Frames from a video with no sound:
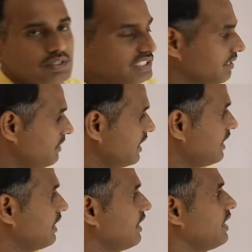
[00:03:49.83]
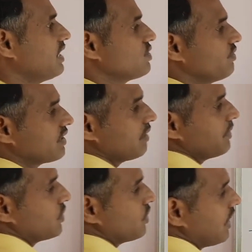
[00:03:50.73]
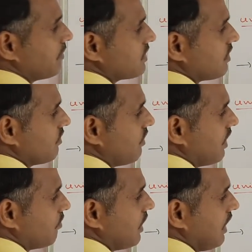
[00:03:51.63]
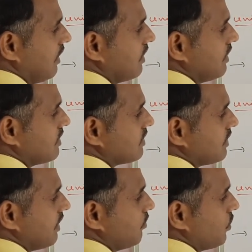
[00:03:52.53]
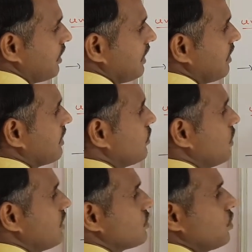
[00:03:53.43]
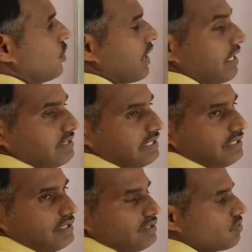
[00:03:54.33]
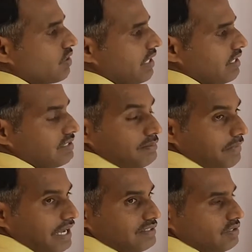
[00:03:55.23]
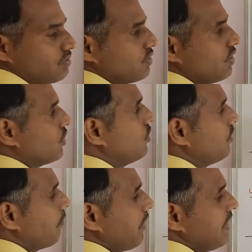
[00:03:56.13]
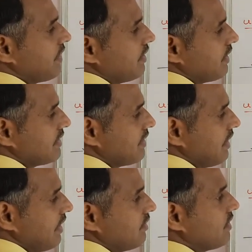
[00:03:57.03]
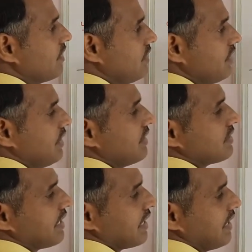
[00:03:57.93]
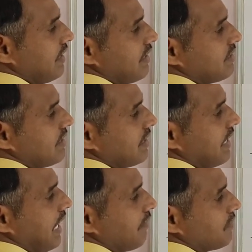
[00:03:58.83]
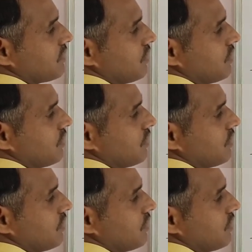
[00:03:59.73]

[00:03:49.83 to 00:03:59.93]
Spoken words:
Similarly here also when coming to dimensional formula, same only, there is no kg, so kg mass 0, meter is the length, second is the time, so